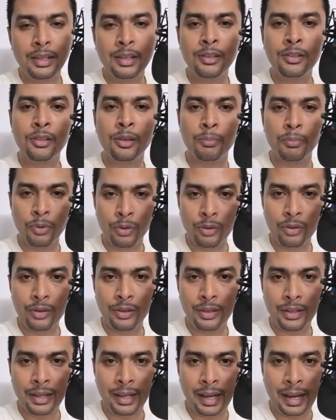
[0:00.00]

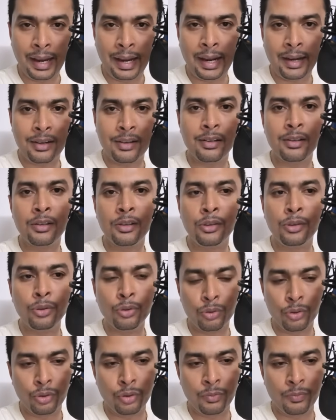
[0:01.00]

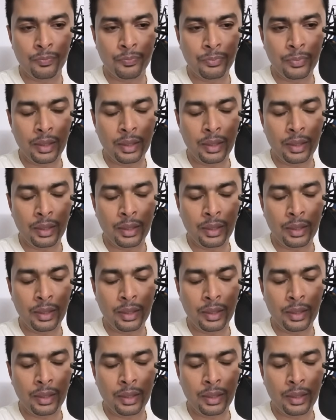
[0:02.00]
support@youtube.